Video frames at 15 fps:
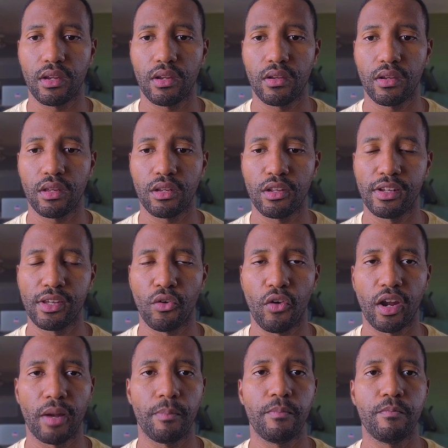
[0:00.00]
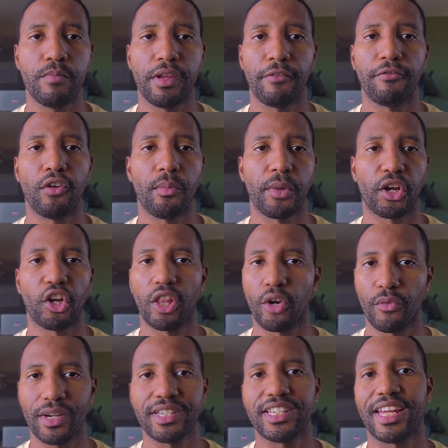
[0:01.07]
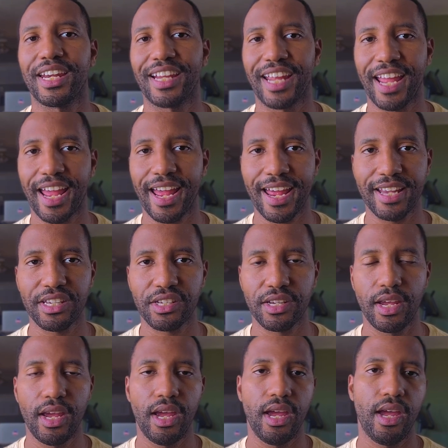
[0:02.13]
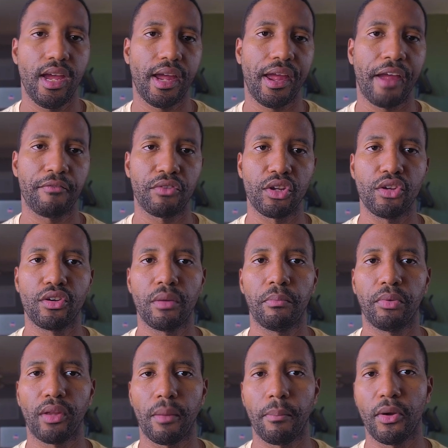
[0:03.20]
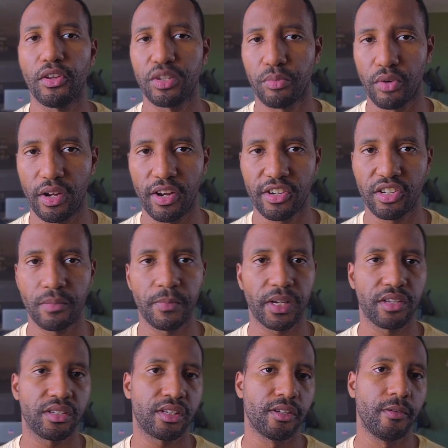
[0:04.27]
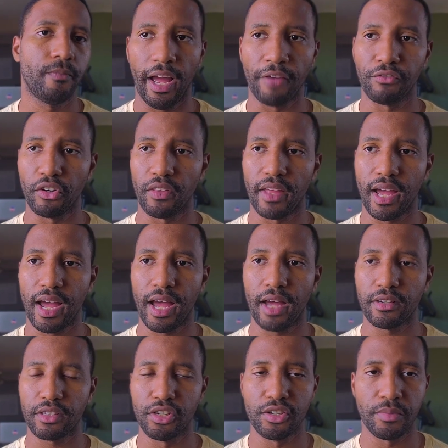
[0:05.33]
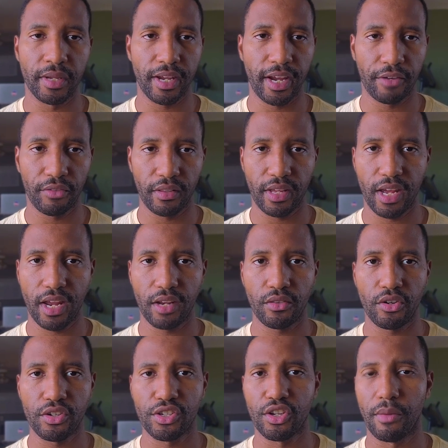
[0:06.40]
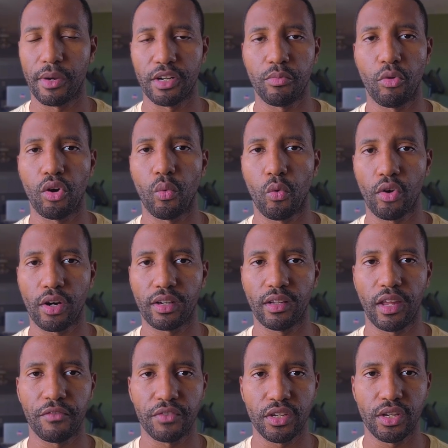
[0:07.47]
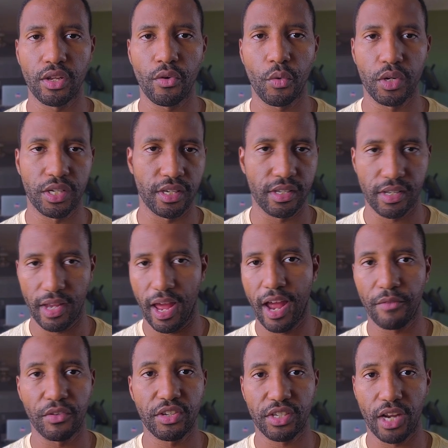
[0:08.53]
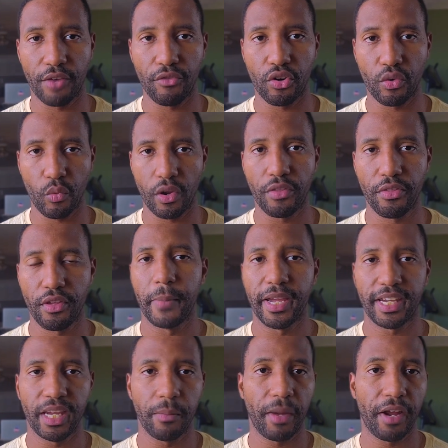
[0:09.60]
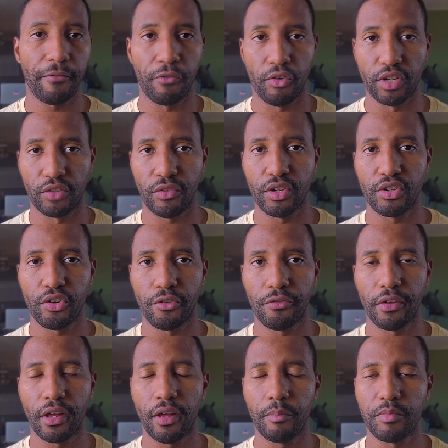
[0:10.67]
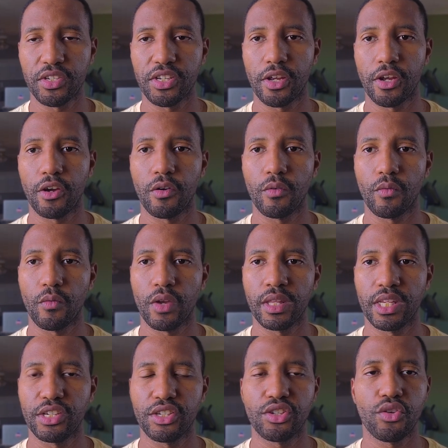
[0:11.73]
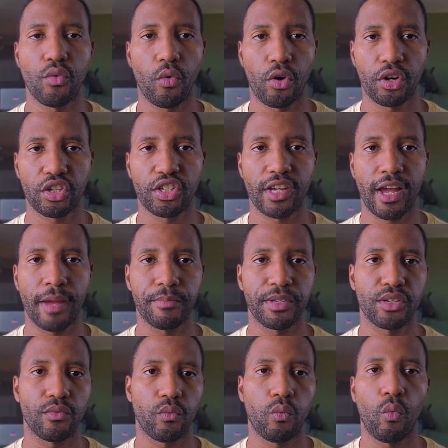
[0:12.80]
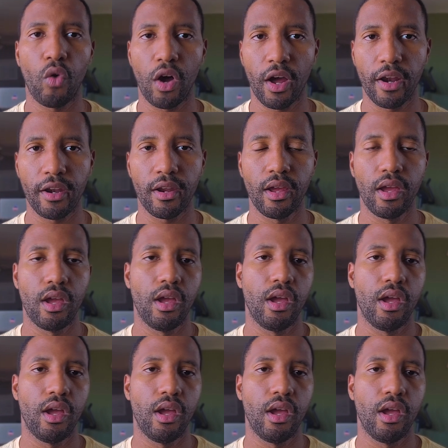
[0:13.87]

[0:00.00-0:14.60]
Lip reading: you don't want to be a filmmaker that runs out of gas after you complete post-production, because after that, there's so much more work left to do, which is I've discovered with making my first feature film. So in these two workshops, one,